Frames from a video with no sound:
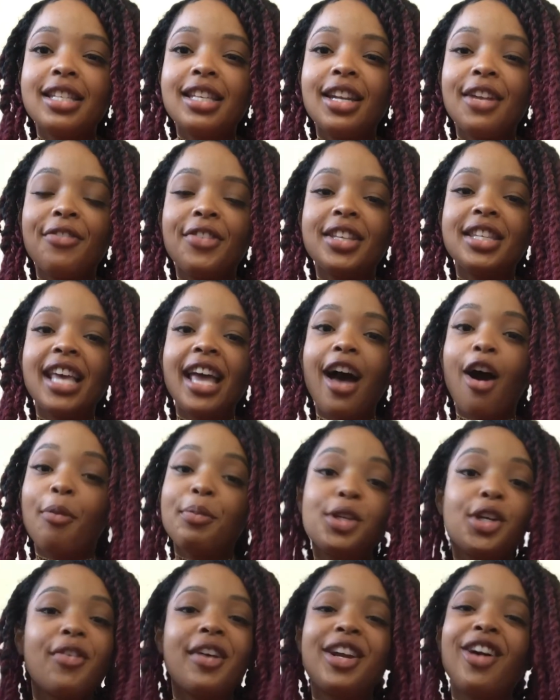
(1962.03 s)
and if it's
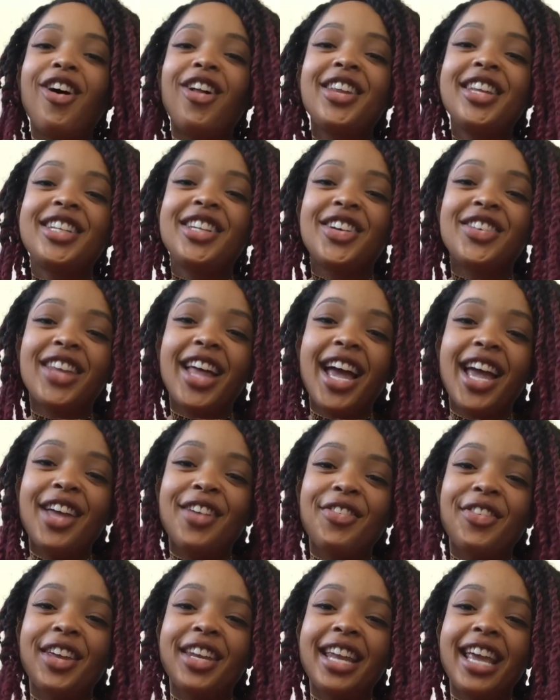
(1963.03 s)
helped you at all in your life,
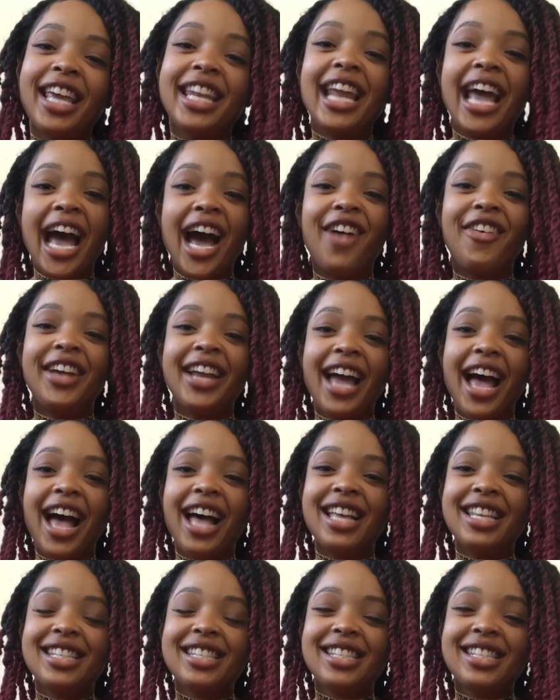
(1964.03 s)
and how it
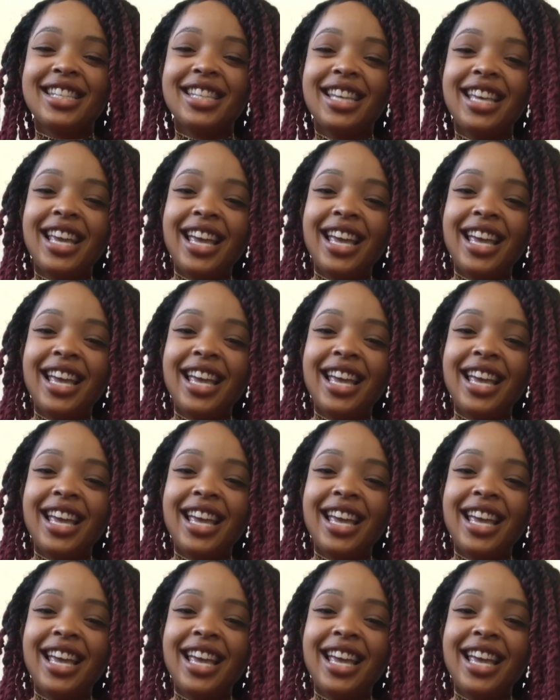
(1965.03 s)
has.